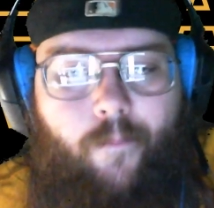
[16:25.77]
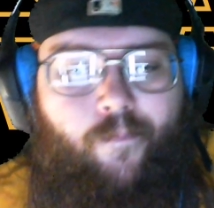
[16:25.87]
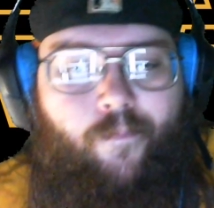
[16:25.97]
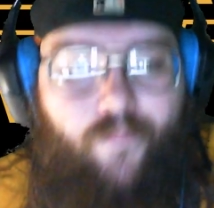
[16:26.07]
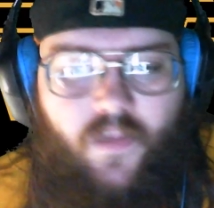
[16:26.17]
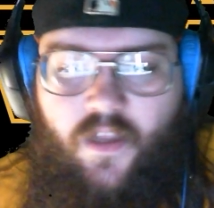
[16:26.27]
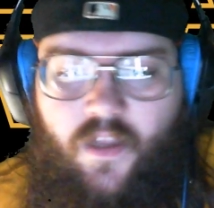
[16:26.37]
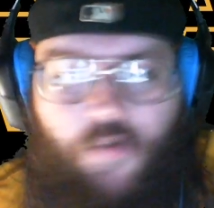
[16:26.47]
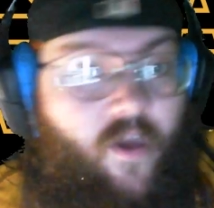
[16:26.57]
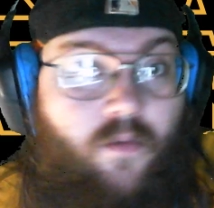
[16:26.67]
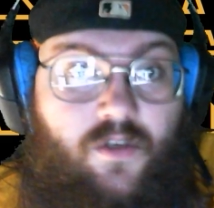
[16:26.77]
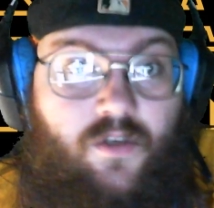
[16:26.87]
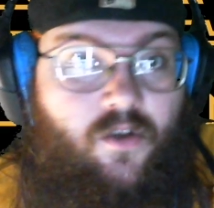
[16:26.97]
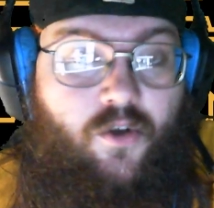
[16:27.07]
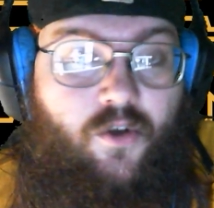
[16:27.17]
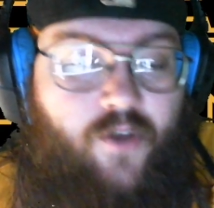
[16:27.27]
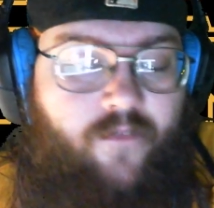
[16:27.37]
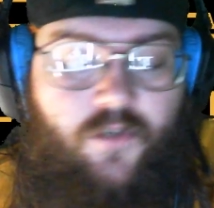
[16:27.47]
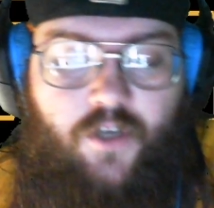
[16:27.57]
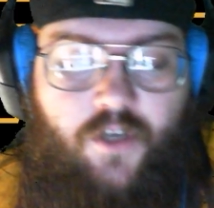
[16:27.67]
he did great with Star Trek for
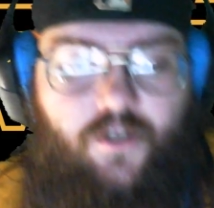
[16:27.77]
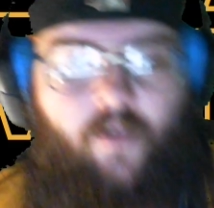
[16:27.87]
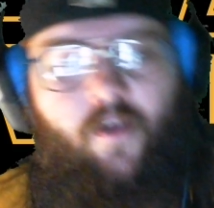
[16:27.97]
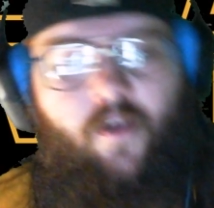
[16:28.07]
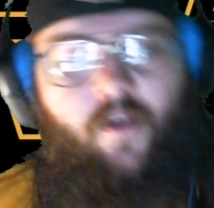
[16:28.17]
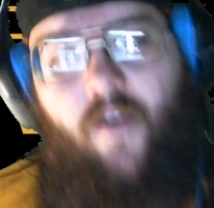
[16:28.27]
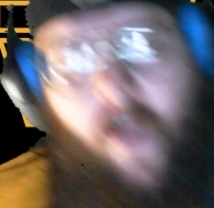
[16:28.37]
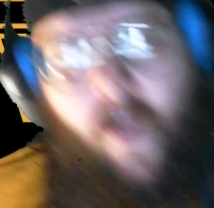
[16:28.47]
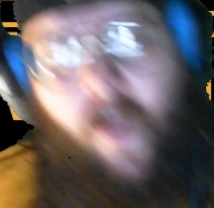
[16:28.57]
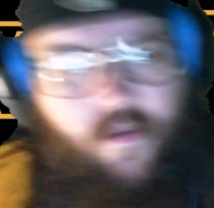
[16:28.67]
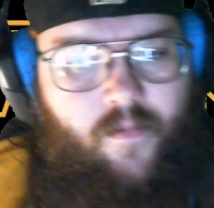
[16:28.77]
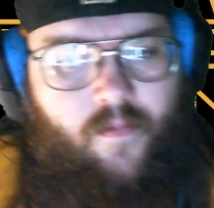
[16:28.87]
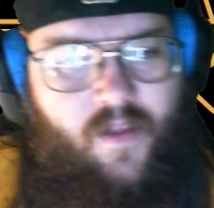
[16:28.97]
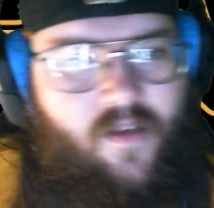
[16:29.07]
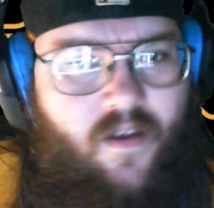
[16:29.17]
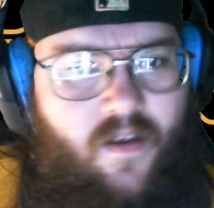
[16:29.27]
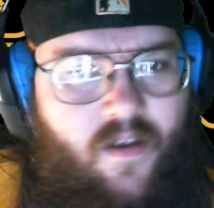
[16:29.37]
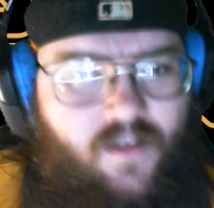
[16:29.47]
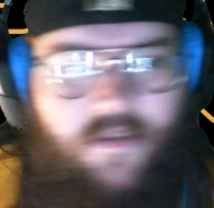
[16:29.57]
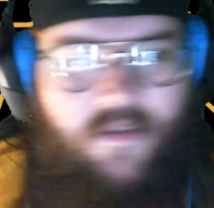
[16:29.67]
JJ. And but
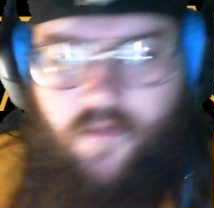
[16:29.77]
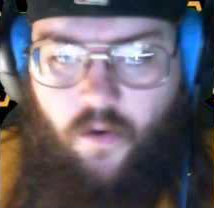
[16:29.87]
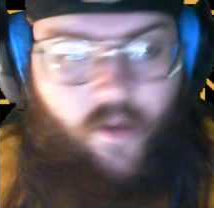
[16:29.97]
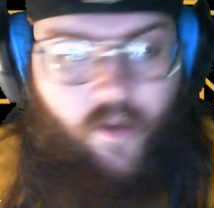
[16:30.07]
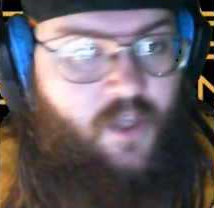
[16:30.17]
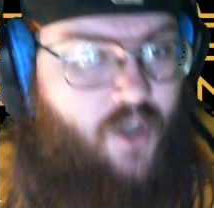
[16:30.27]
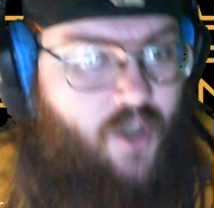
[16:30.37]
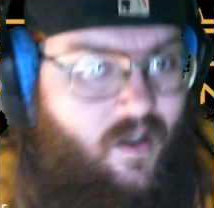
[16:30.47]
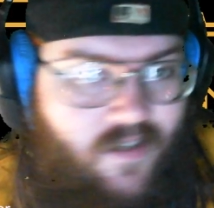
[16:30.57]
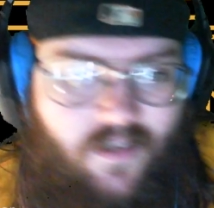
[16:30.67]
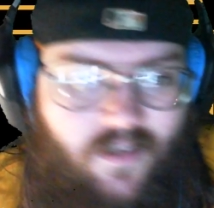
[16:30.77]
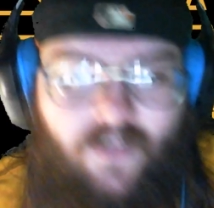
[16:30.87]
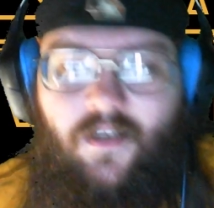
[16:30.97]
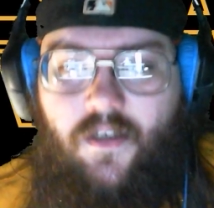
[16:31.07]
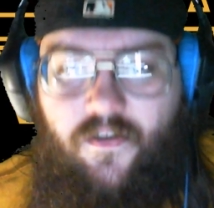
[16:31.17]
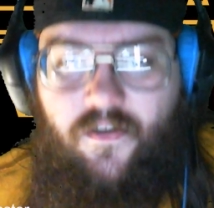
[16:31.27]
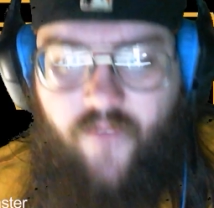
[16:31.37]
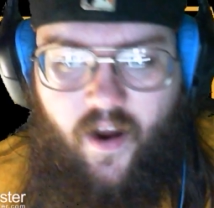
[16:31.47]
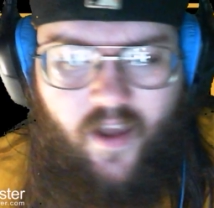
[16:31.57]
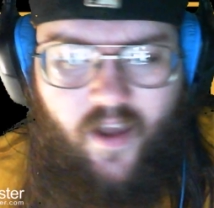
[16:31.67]
this, Rian Johnson is
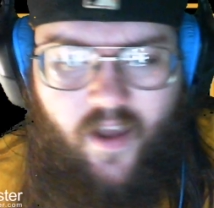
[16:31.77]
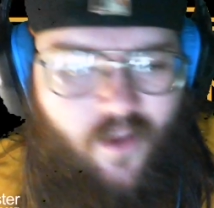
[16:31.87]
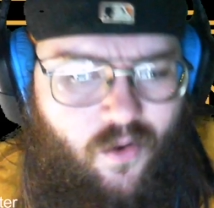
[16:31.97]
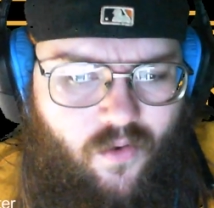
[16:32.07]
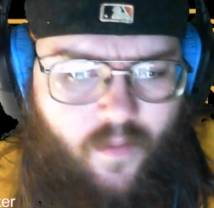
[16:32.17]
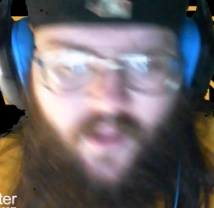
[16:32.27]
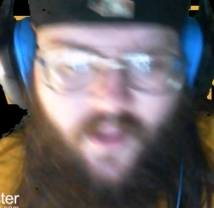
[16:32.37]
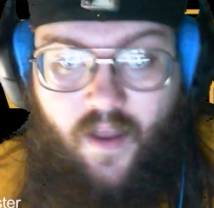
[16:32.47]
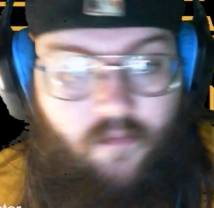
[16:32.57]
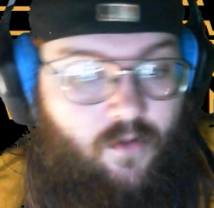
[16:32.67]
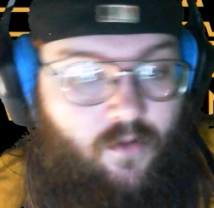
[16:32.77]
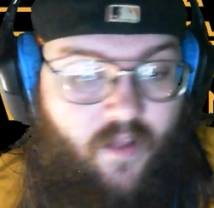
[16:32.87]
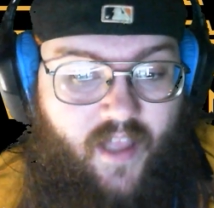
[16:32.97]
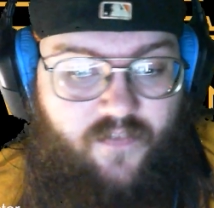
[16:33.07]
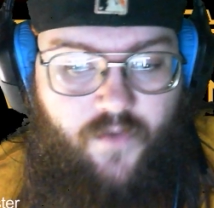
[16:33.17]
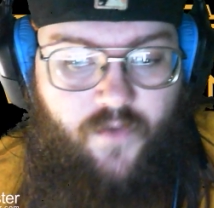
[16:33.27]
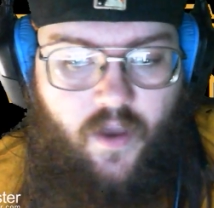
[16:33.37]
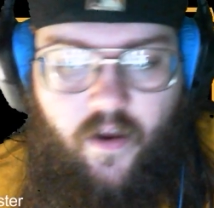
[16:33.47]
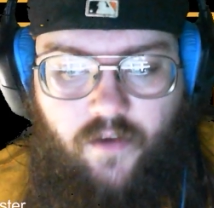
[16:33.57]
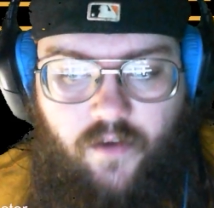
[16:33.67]
fairly new. I mean, not only the last few
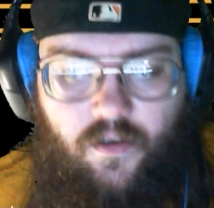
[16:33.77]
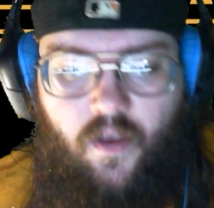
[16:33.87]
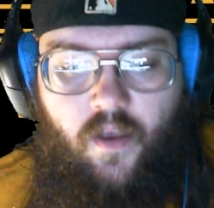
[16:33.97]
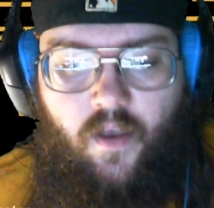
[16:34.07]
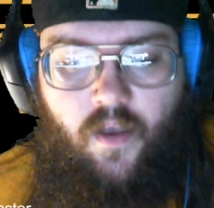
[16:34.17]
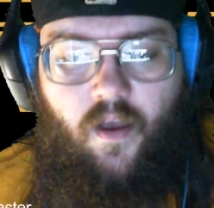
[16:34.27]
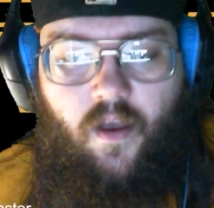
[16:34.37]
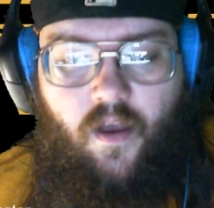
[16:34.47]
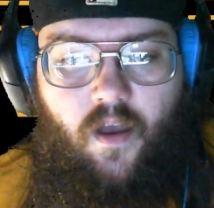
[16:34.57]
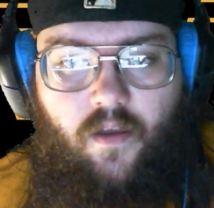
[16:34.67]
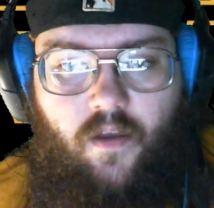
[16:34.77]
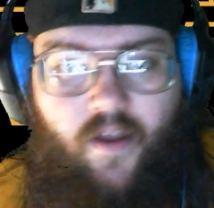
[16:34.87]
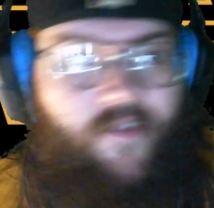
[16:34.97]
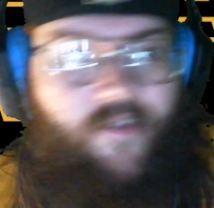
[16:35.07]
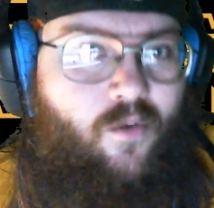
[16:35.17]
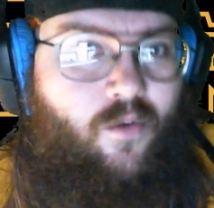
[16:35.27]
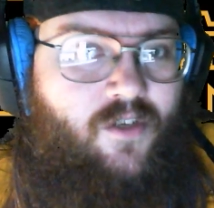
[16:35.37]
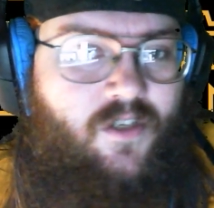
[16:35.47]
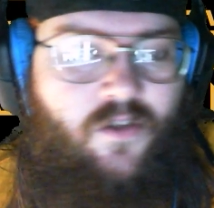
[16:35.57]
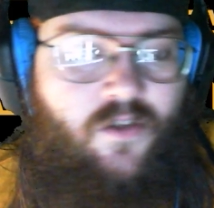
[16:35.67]
years. Gareth Edwards
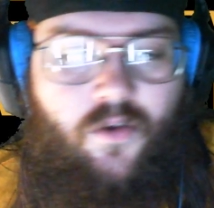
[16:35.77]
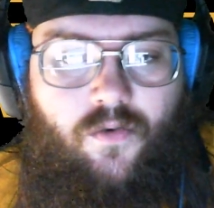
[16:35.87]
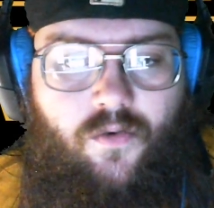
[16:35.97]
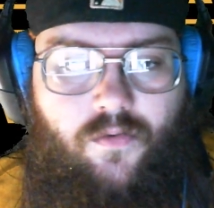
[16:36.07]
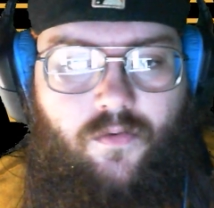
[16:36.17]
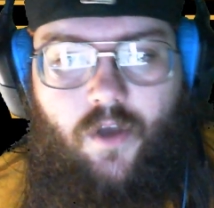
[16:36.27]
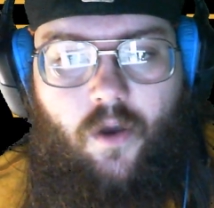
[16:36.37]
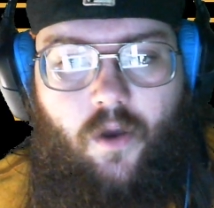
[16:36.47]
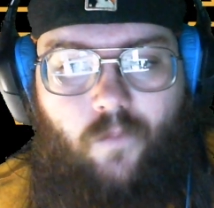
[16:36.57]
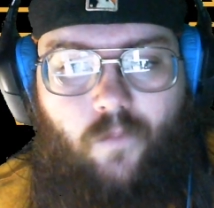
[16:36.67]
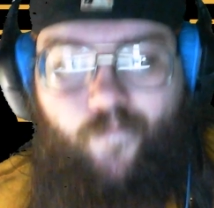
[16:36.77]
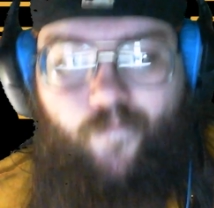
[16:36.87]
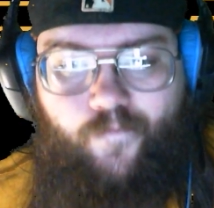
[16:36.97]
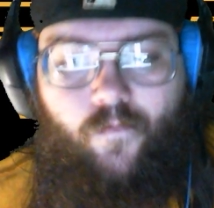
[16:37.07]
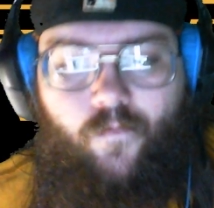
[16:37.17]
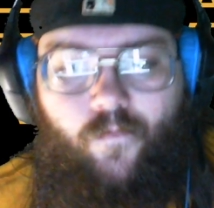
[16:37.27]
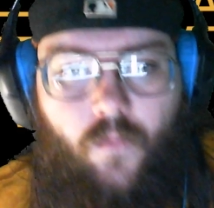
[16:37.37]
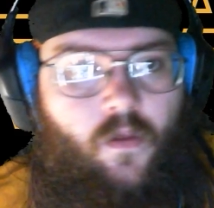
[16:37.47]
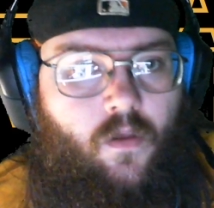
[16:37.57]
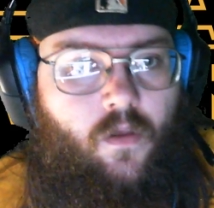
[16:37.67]
is new, so
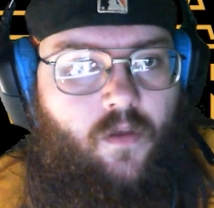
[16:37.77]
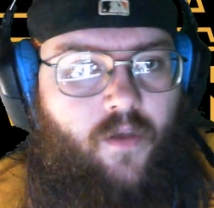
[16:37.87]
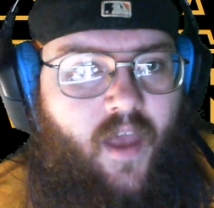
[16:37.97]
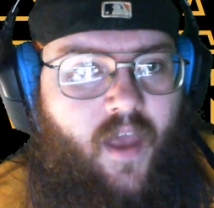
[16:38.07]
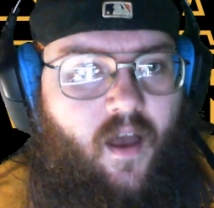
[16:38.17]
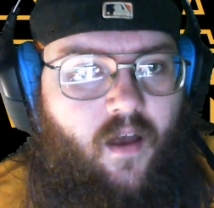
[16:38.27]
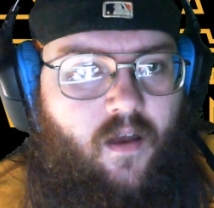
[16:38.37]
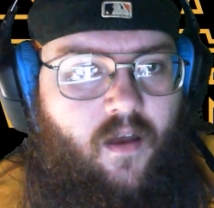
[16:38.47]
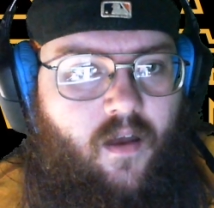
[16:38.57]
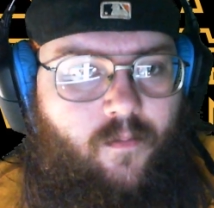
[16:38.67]
yeah.